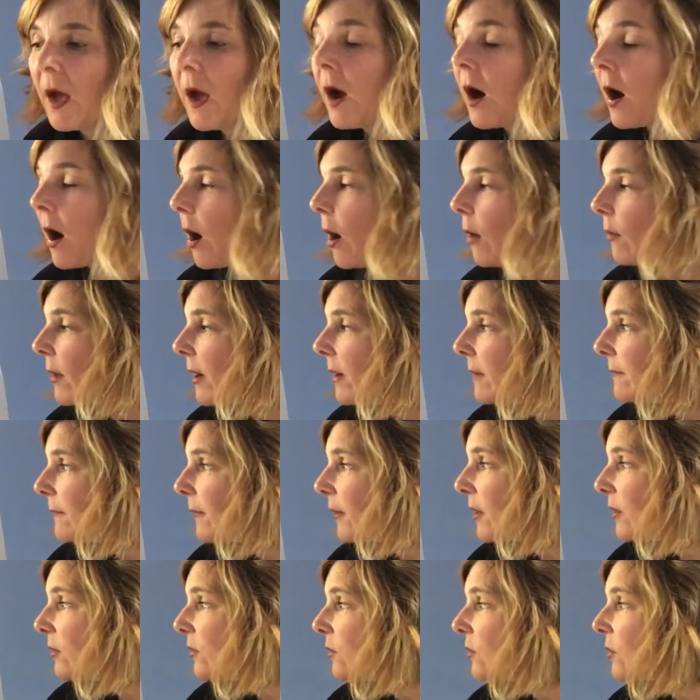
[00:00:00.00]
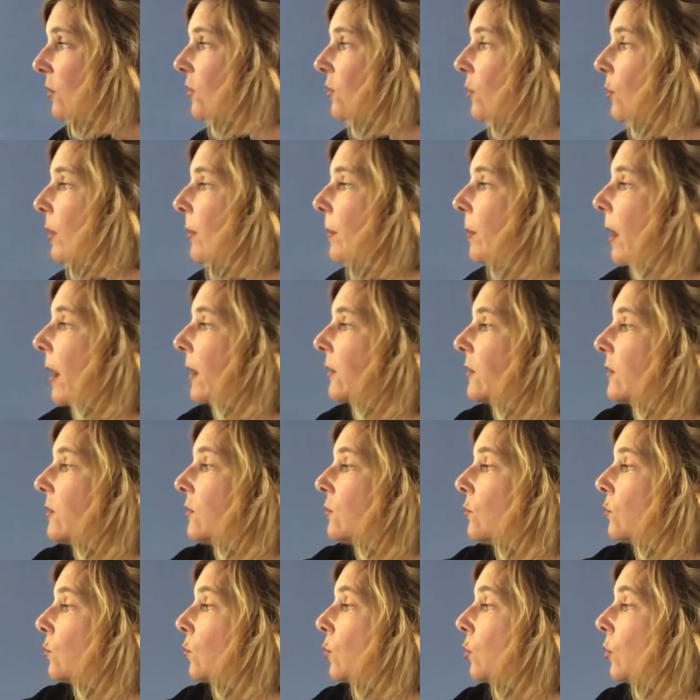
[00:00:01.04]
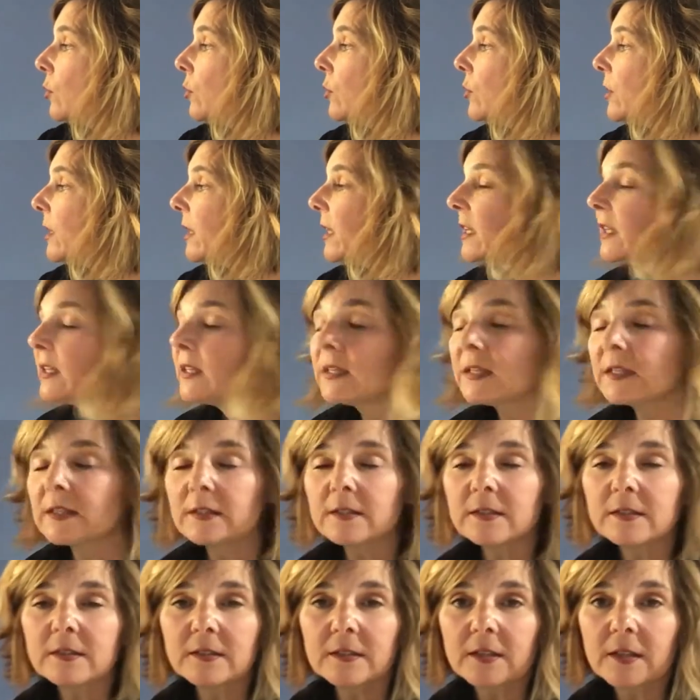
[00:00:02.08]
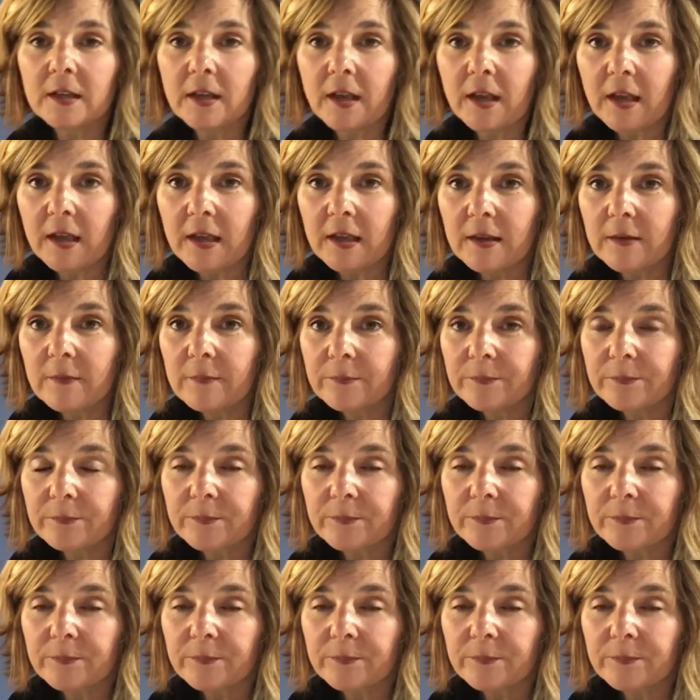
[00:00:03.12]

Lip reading: All right, friends. So we practiced word endings today.